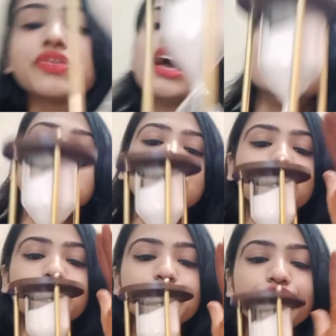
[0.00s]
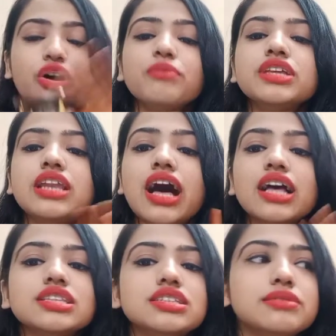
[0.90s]
So from the
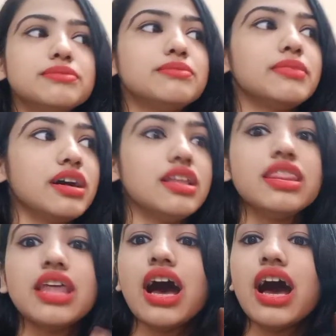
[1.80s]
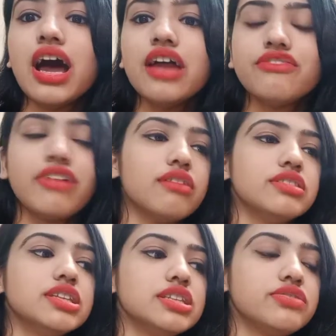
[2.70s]
last month, I
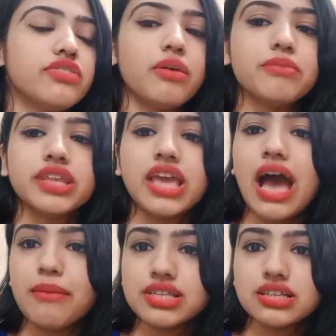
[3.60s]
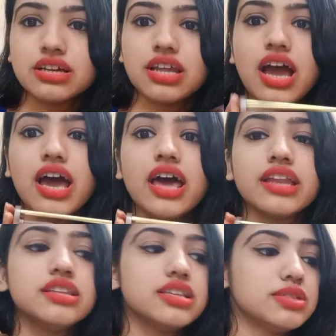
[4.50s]
found this from the Amazon,
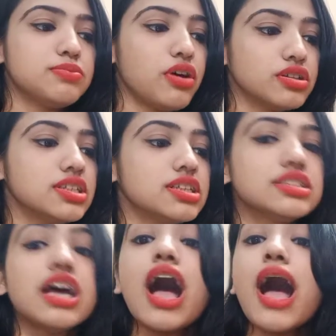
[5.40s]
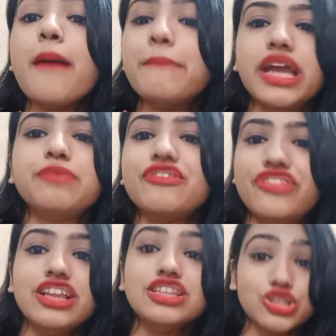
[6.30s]
and this product make me
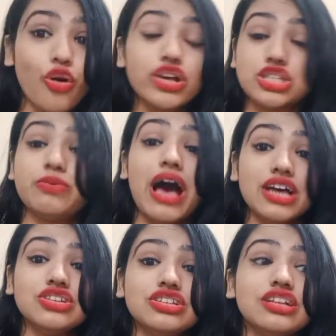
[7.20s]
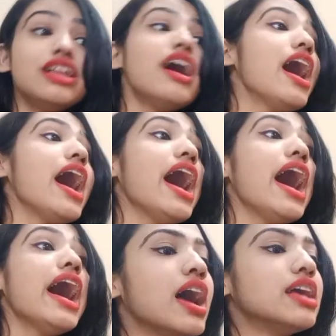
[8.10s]
feel so special.
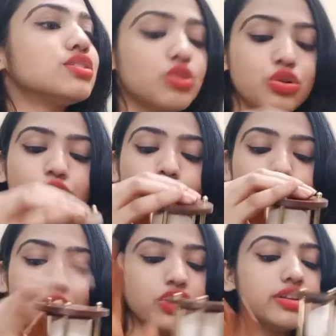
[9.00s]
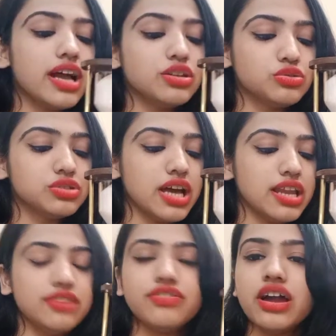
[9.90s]
And what I do
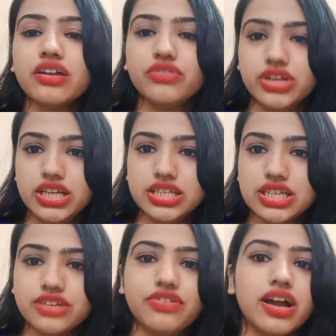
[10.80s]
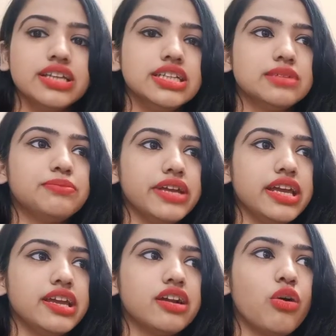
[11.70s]
that, if I read, if I need a
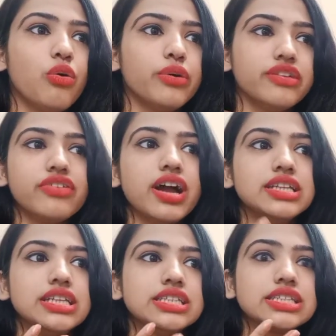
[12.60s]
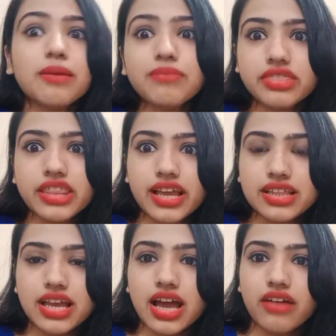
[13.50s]
break, or if I need something
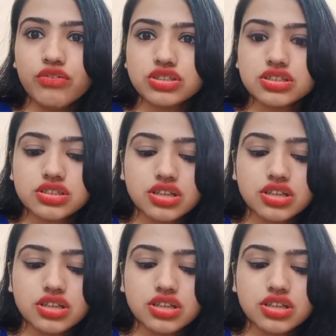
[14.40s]
that I was just